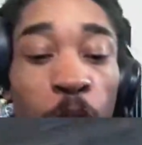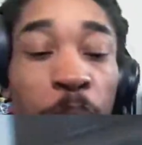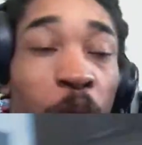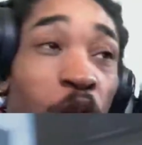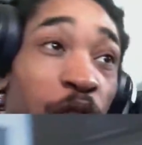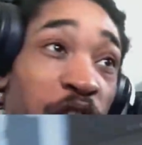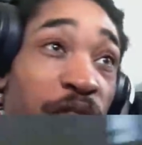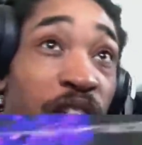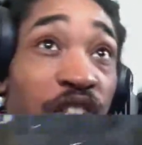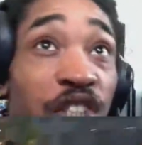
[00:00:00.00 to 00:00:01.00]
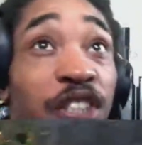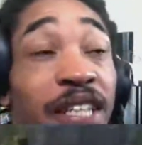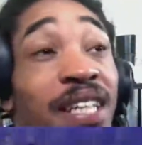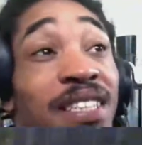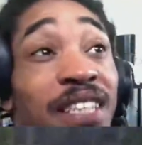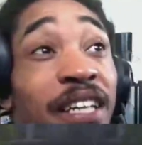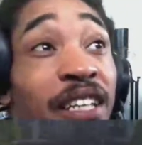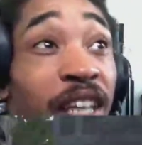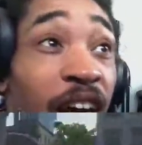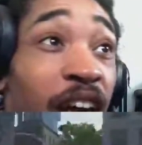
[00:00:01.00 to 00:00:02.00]
Marvel's Avengers and
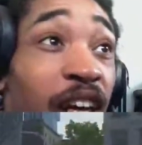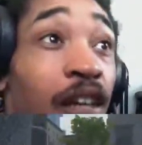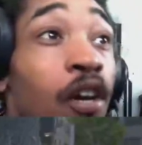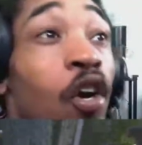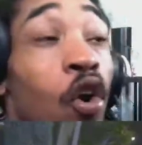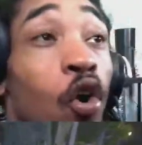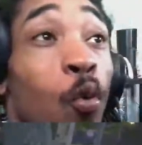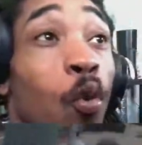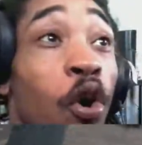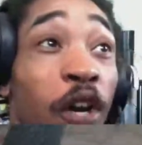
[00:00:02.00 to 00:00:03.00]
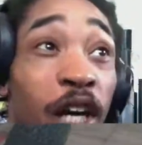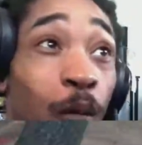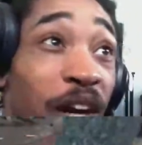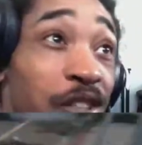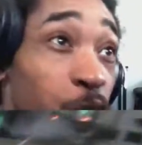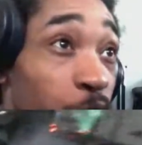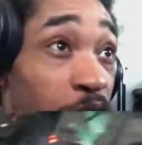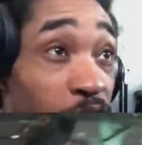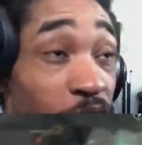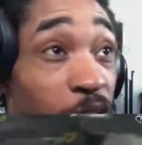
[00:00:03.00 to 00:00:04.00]
today we're going to get right to
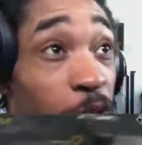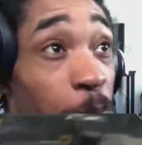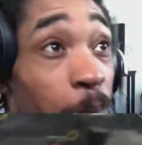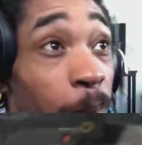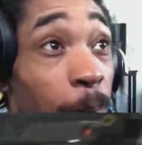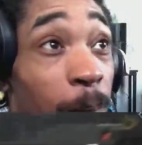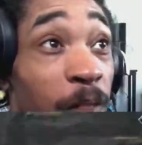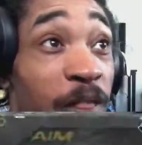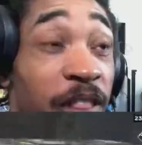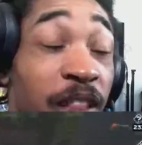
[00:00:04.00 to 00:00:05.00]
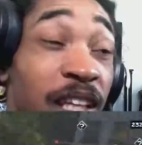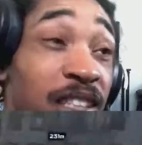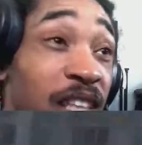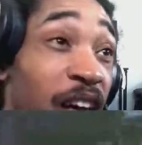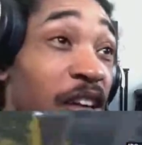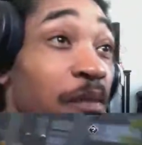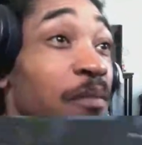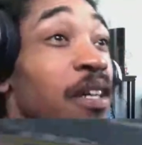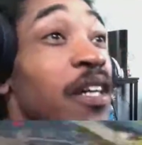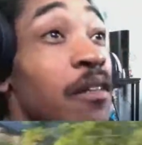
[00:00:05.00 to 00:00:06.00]
it. Um, this
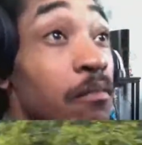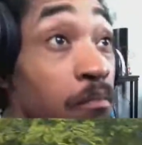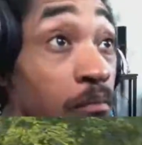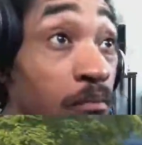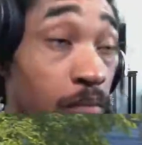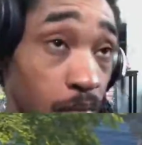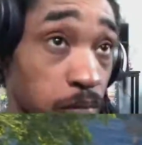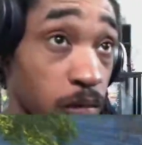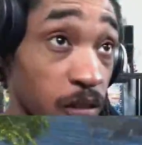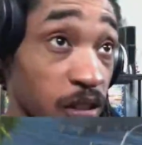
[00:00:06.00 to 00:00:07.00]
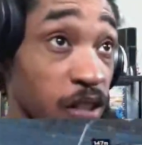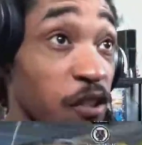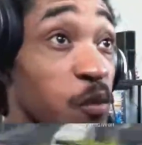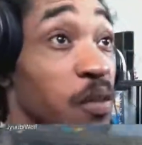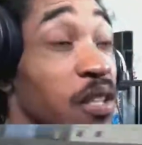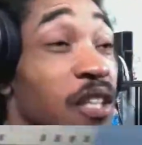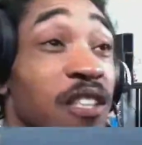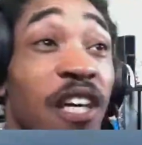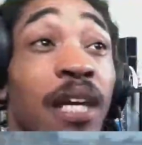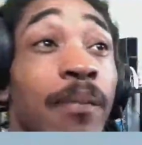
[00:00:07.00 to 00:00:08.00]
game excuse me,
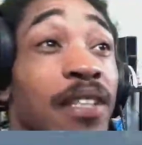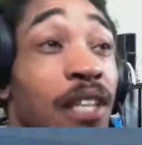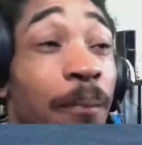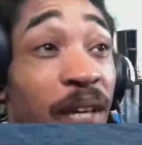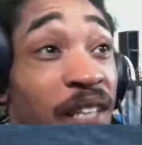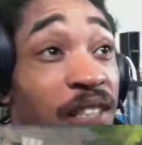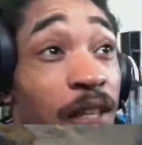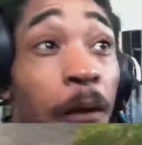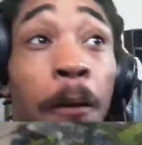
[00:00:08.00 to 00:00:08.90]
this game is amazing,